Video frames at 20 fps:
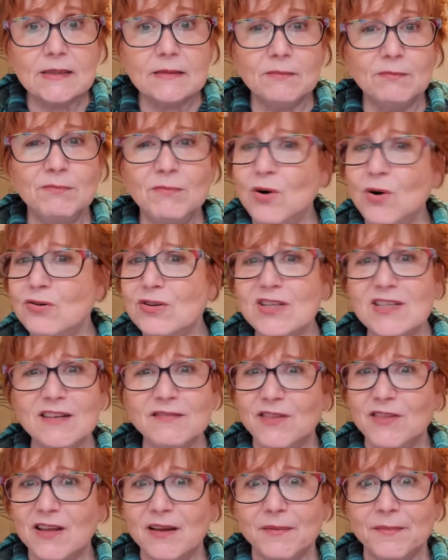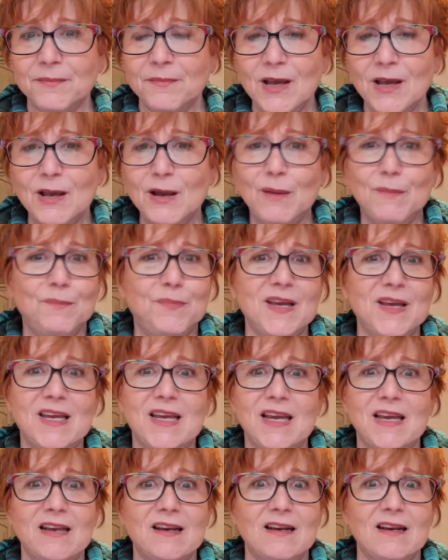most of them
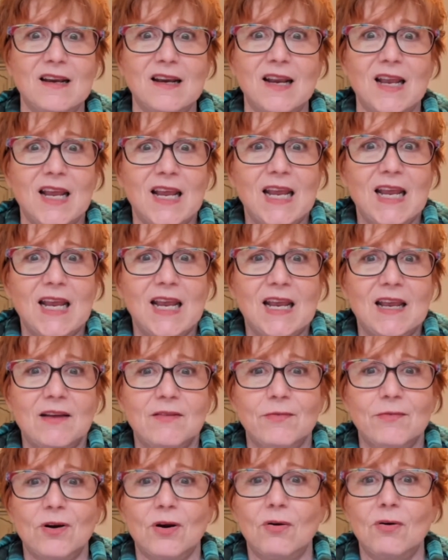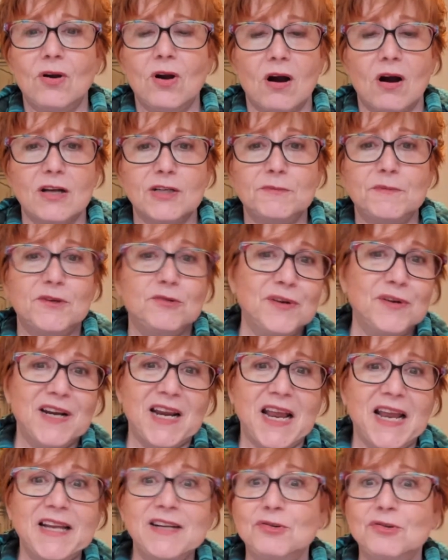begin, oh gosh, between
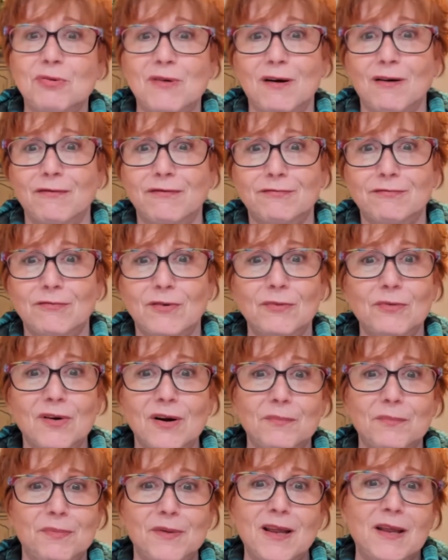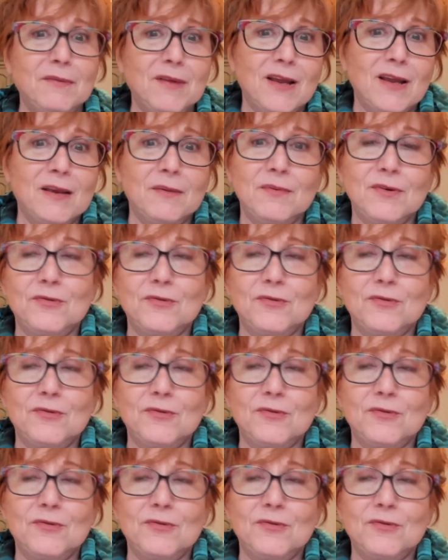8 and 12, when we're in